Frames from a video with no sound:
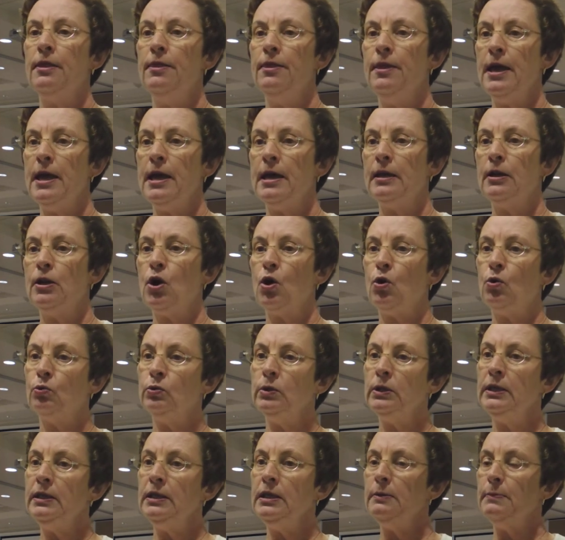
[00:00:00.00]
then
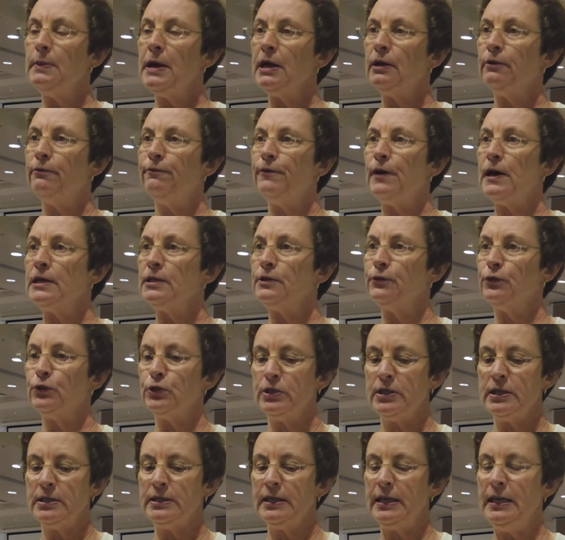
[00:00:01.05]
only the amount of
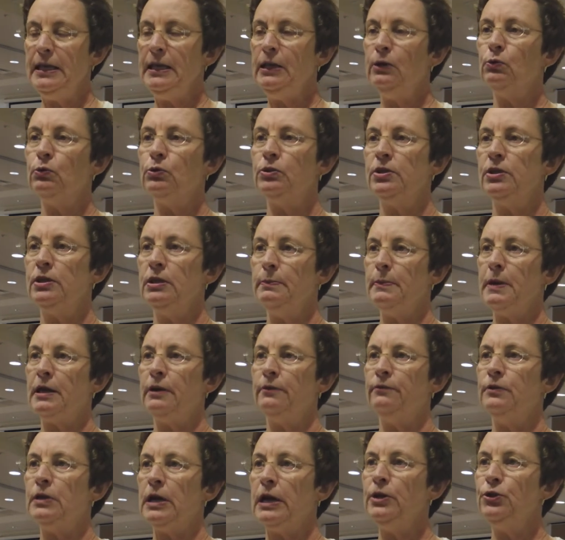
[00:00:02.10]
phosphorus that's equal to the
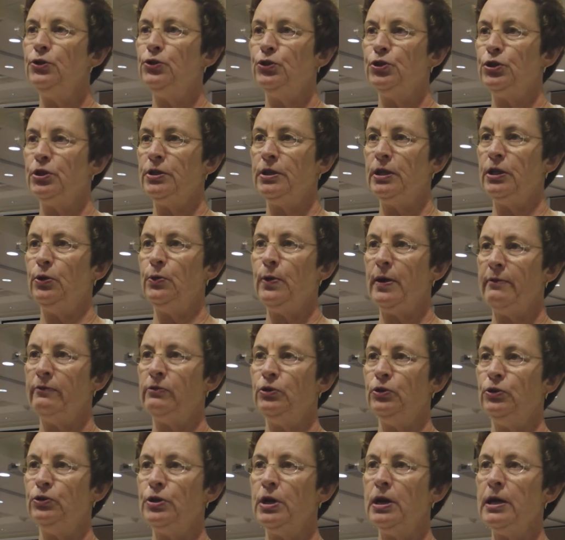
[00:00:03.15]
amount of nitrogen that you have
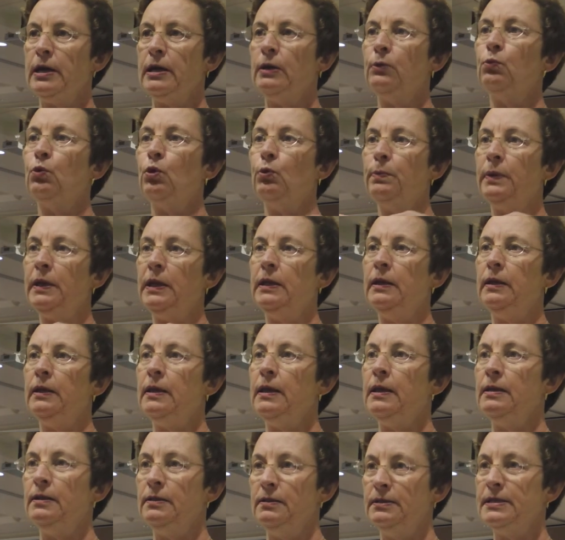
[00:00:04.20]
in your diet will be
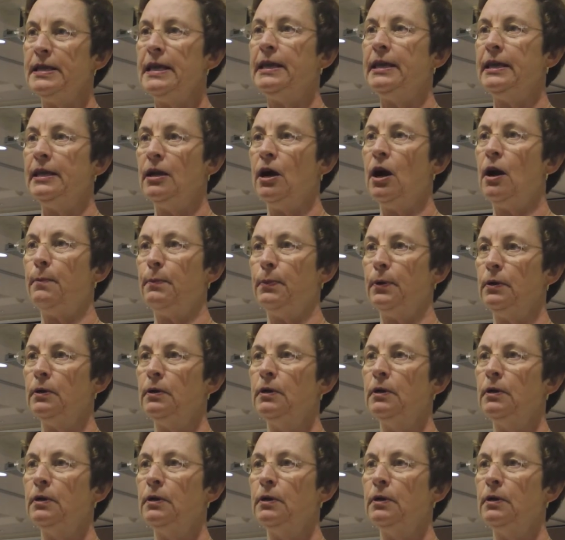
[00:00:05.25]
taken up.